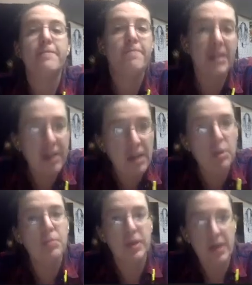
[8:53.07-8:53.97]

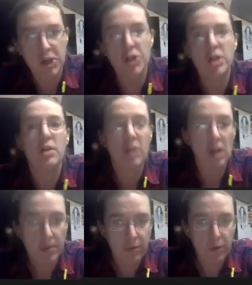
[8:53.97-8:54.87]
variable production of
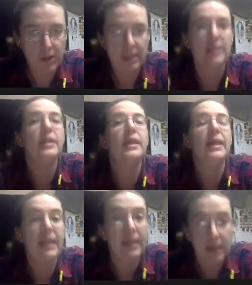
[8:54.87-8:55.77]
carbon-14
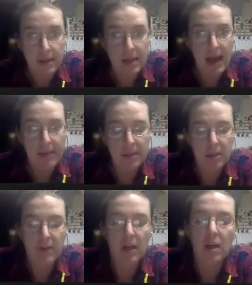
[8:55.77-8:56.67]
in the
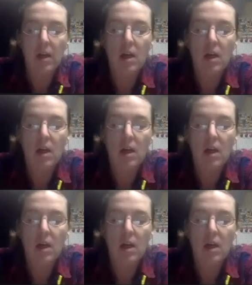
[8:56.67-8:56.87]
atmosphere.